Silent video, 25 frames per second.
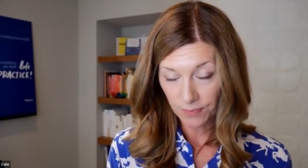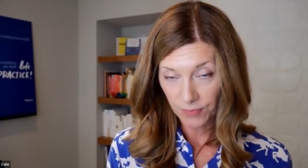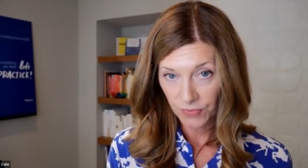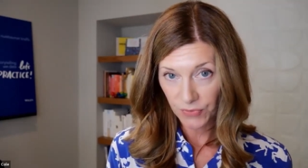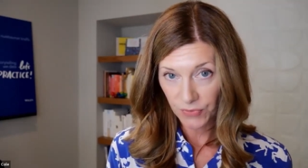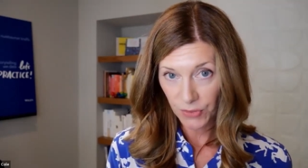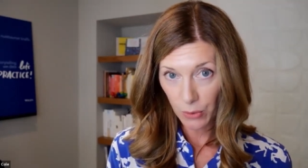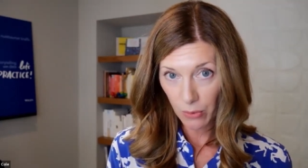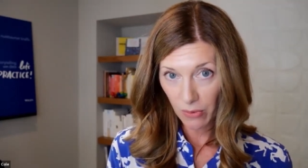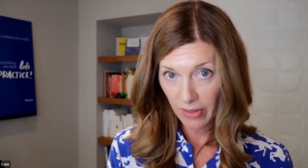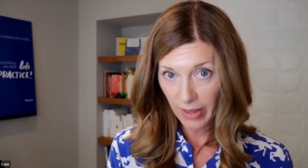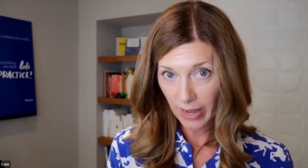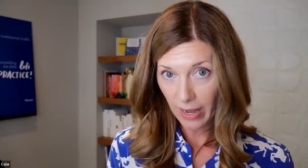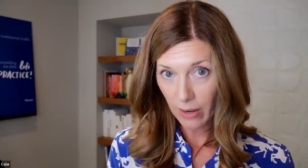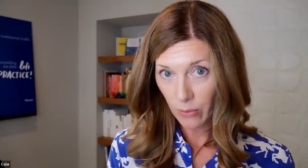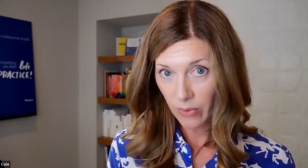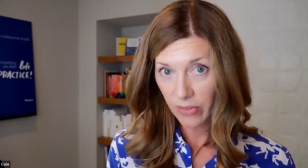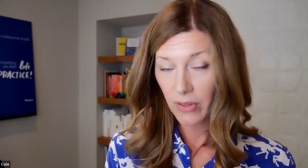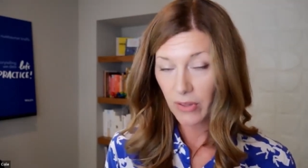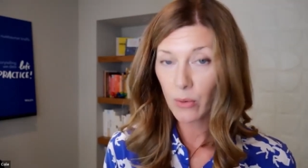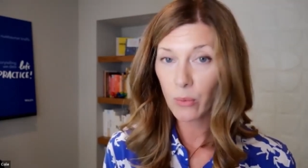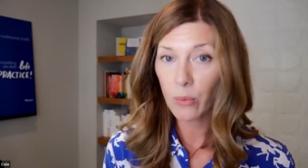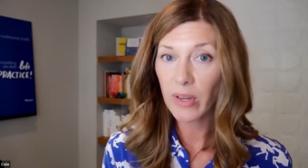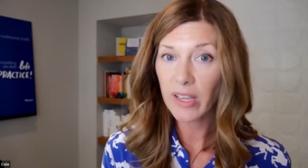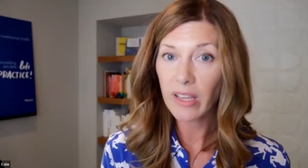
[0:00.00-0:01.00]
Do that
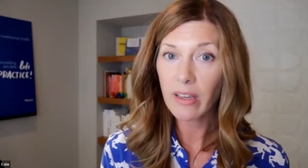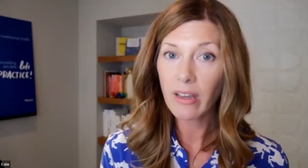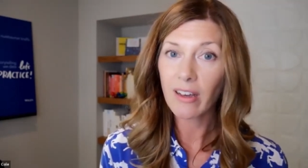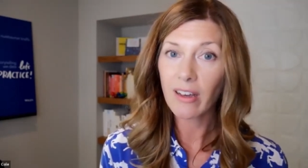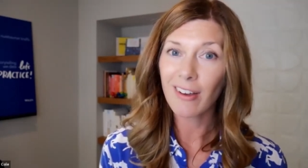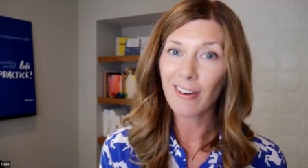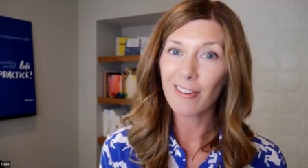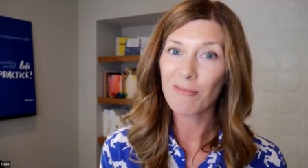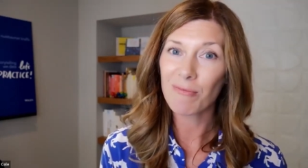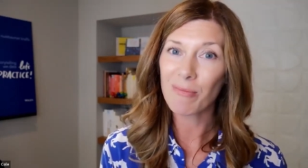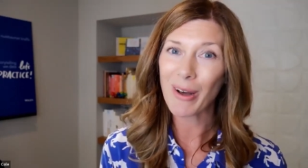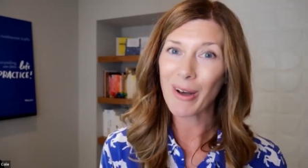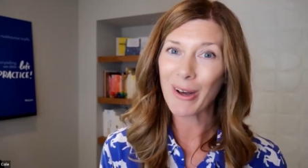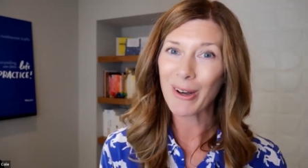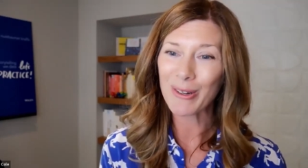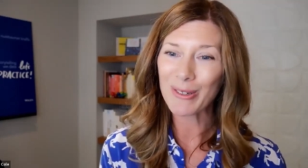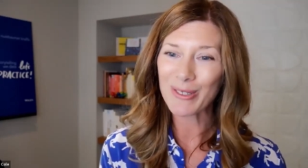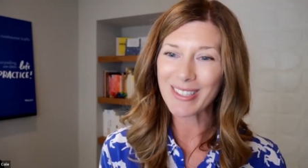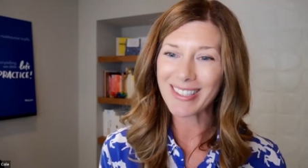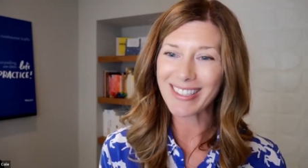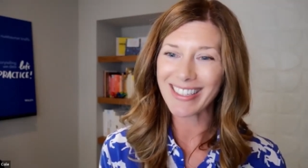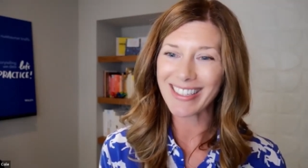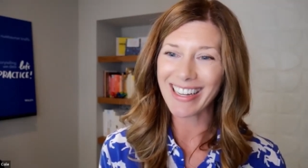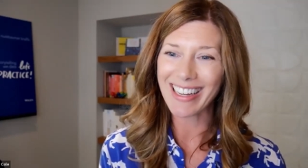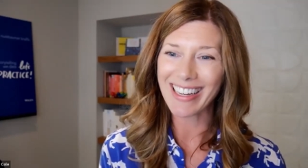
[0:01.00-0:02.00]
within a week of
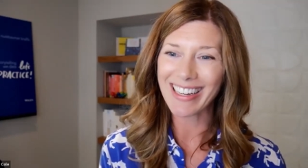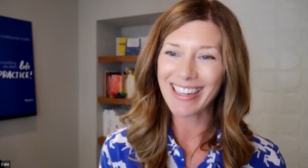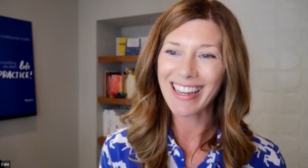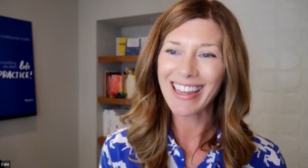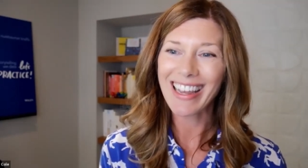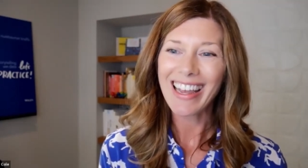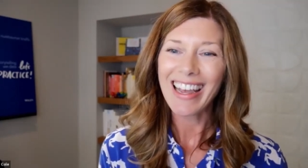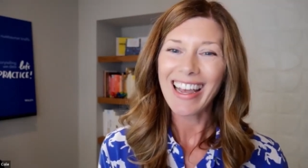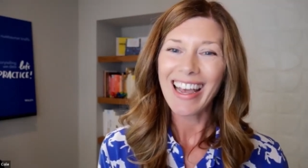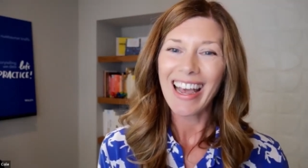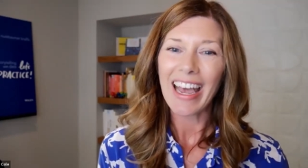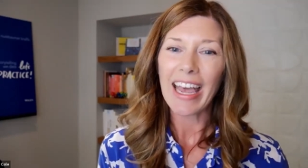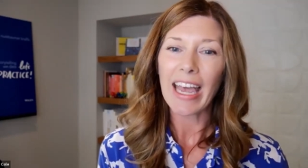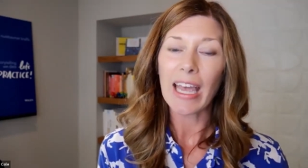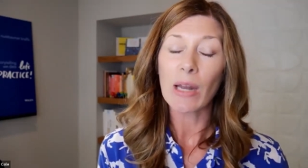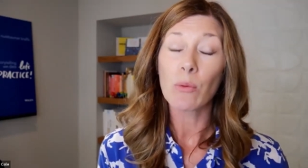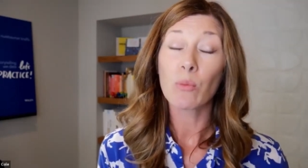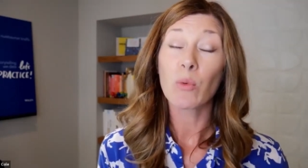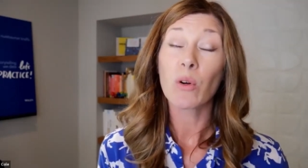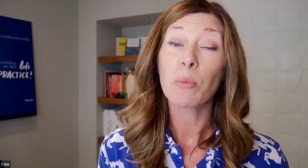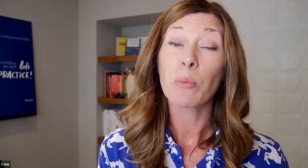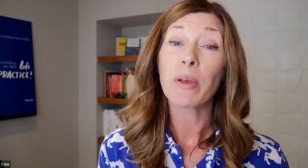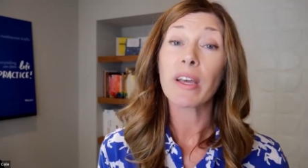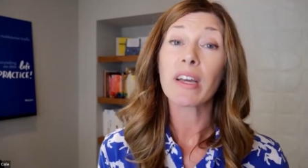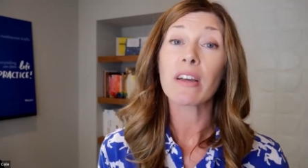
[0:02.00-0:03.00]
posting, and
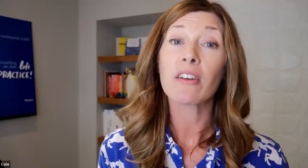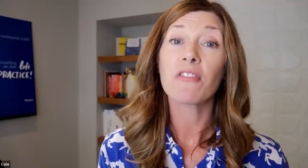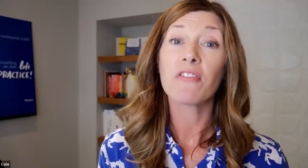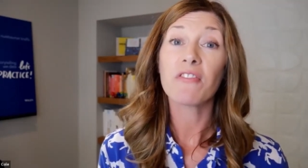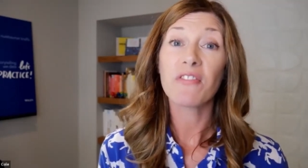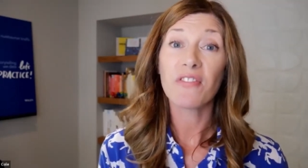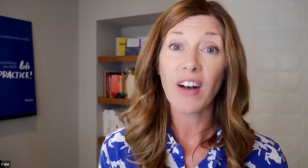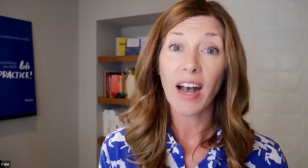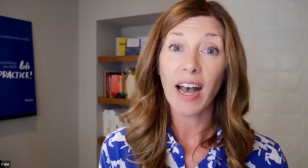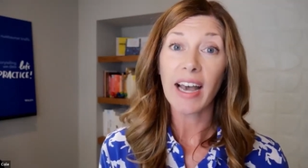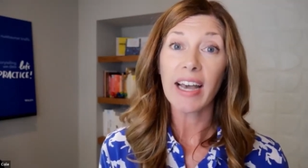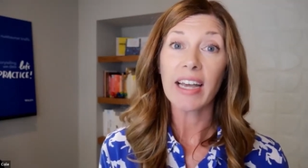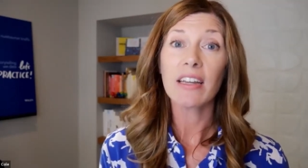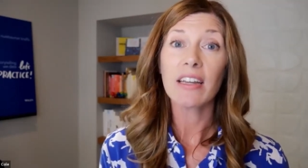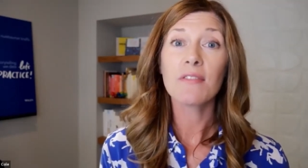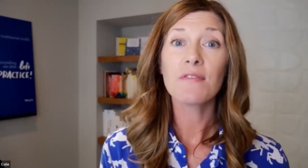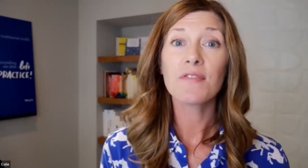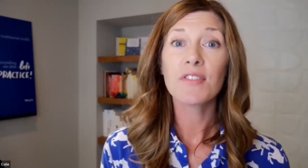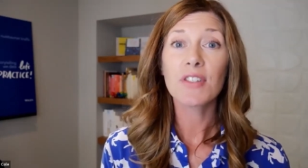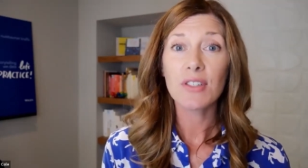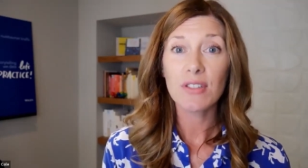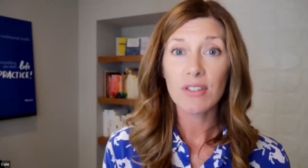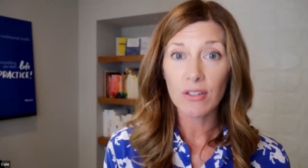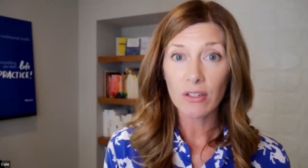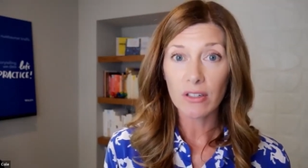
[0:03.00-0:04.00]
we'll pick five
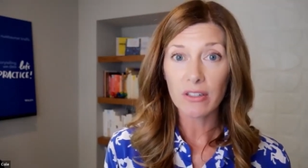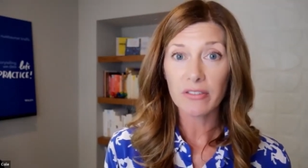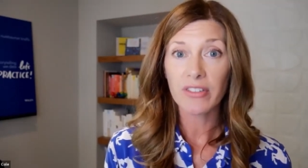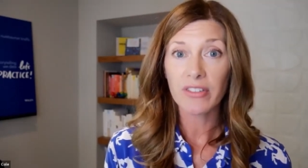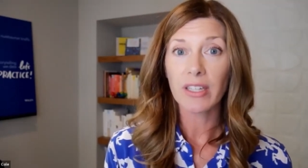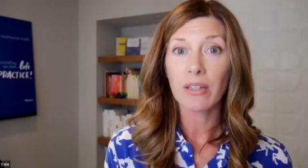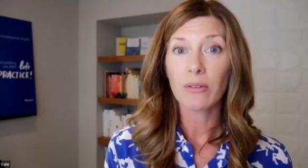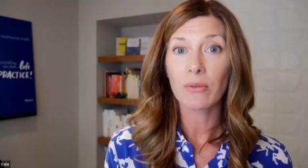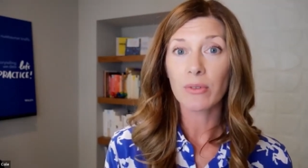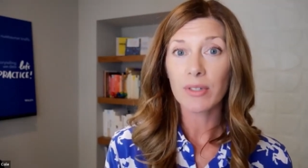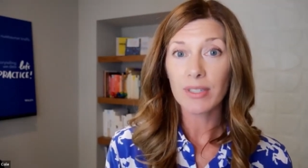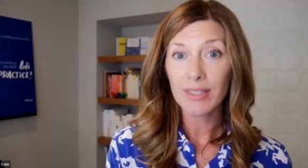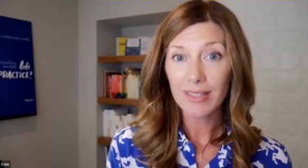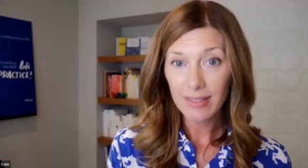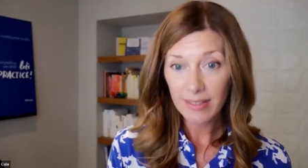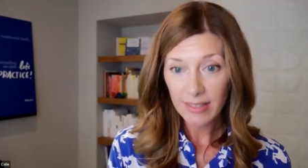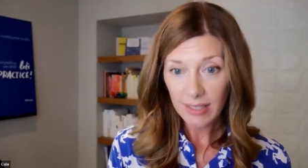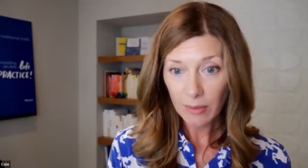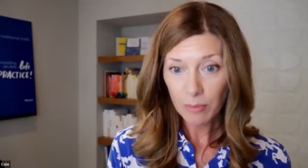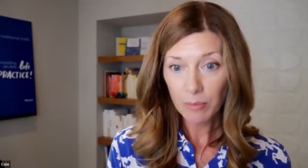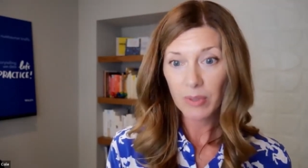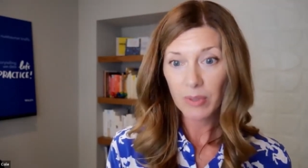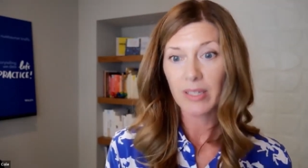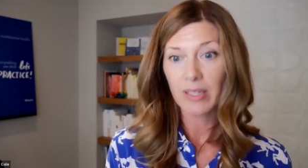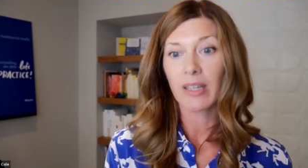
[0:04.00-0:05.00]
deserving
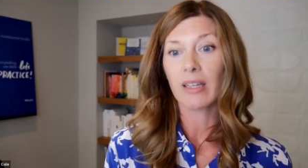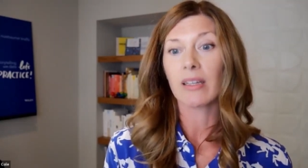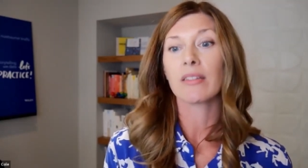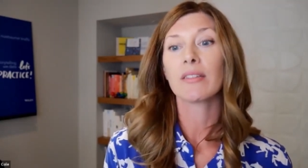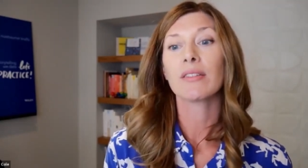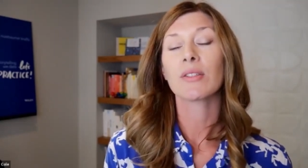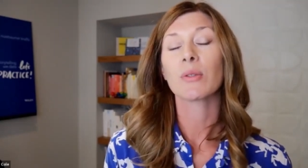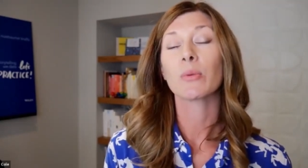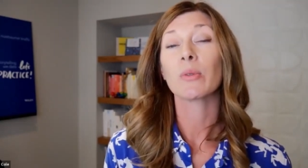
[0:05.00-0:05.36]
recipients.